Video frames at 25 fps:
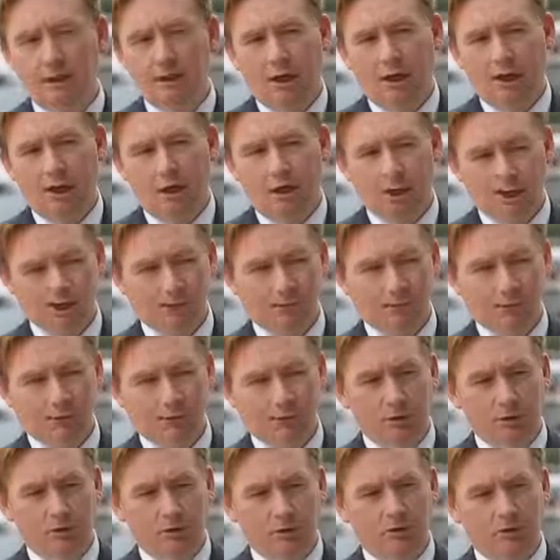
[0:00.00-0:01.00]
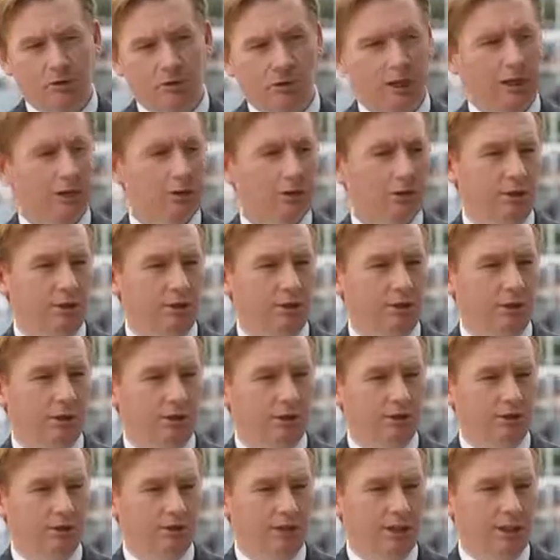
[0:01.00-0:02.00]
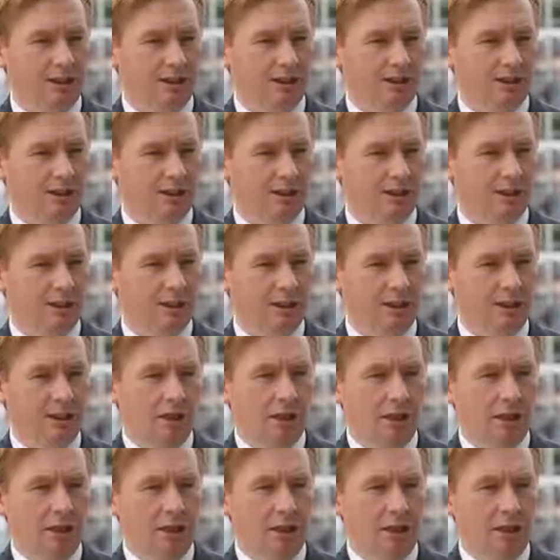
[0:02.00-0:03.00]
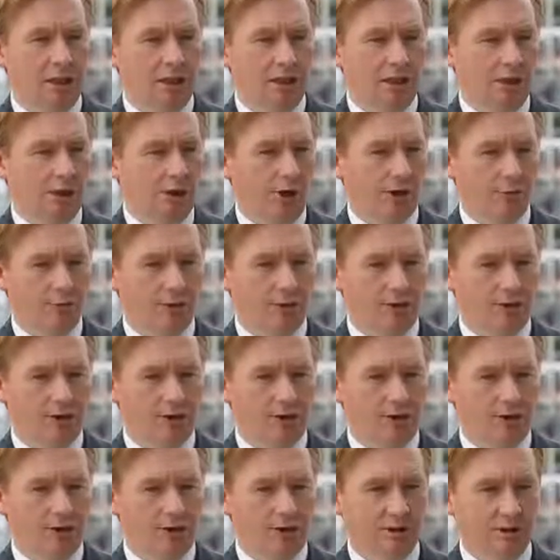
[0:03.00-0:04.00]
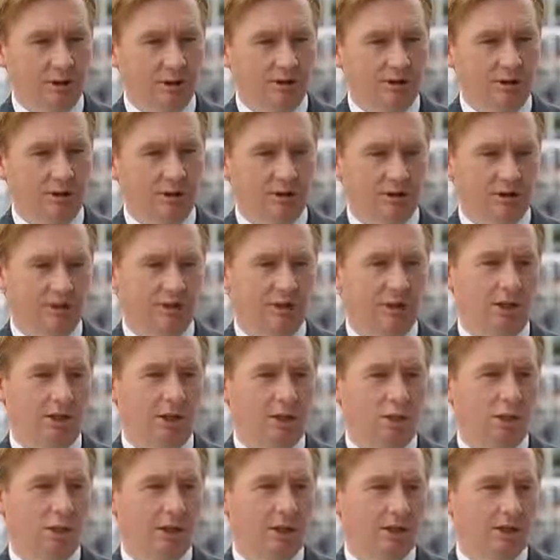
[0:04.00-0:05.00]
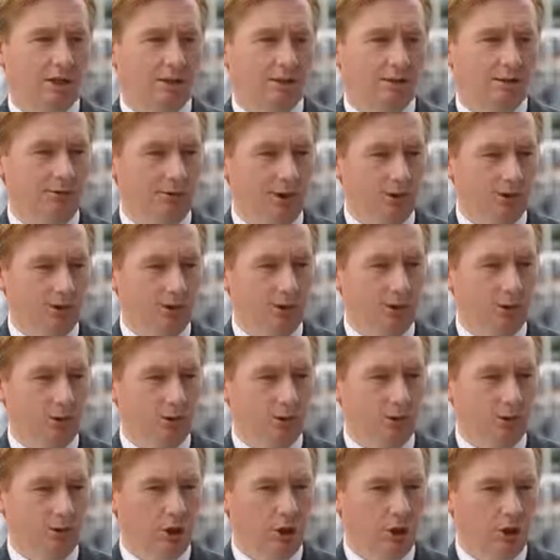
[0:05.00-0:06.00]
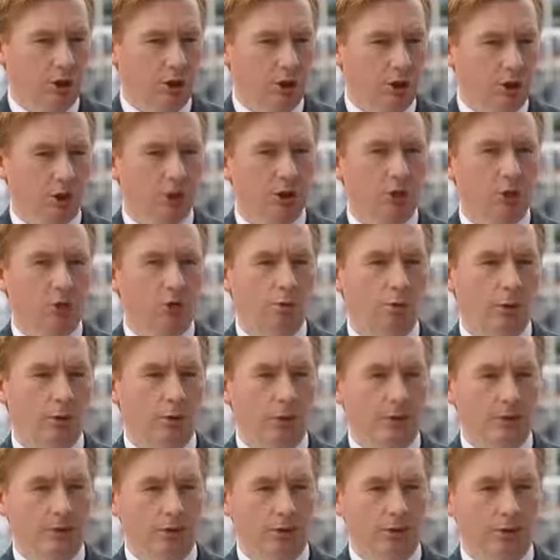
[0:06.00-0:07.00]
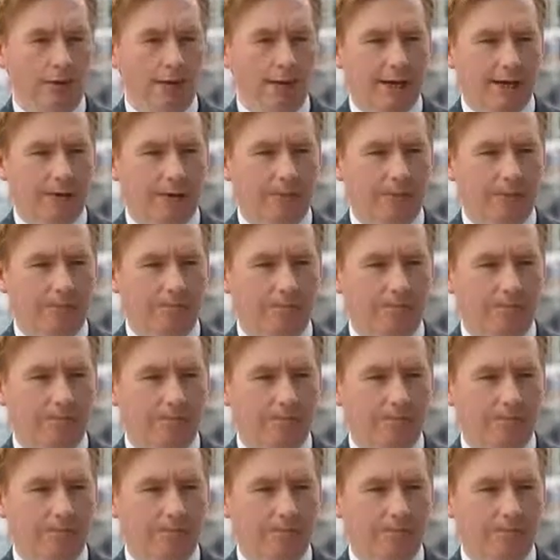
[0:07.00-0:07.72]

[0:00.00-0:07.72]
hospitals, major medical centres and our emergency services, so that when those events do occur, we're ready to act.